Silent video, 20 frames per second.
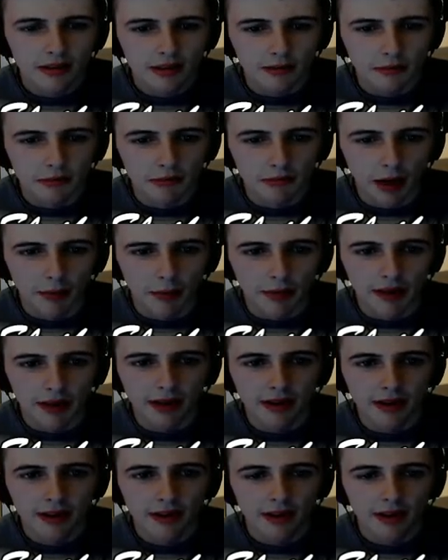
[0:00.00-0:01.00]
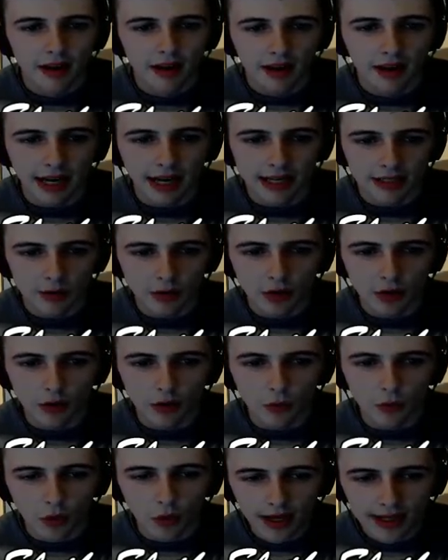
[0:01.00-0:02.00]
Muppet. Okay, so we've got
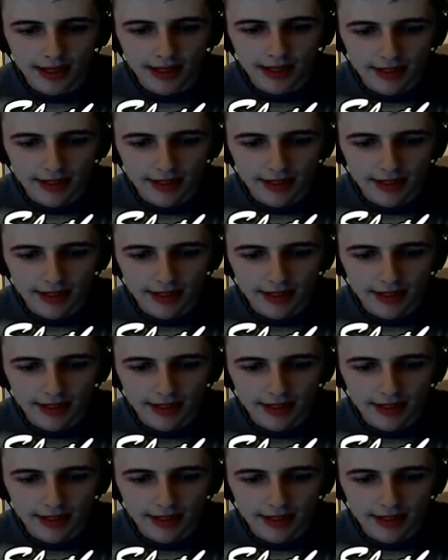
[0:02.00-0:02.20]
white